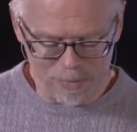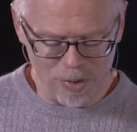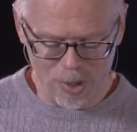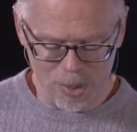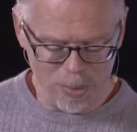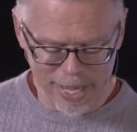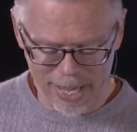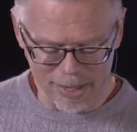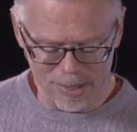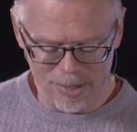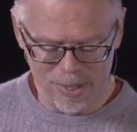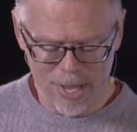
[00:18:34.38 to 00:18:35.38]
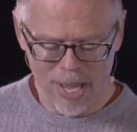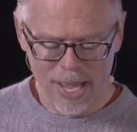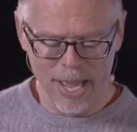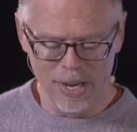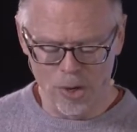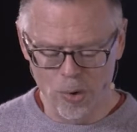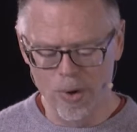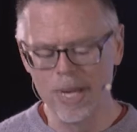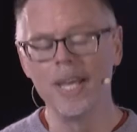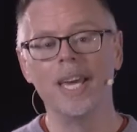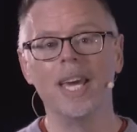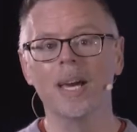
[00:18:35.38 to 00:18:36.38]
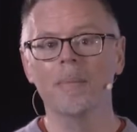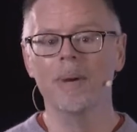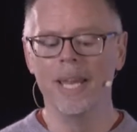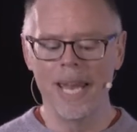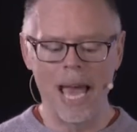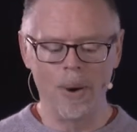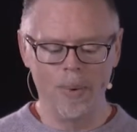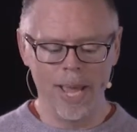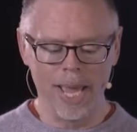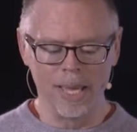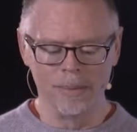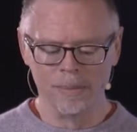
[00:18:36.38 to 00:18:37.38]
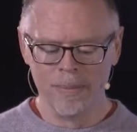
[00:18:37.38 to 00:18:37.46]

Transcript: for who he is, and treating him in that way.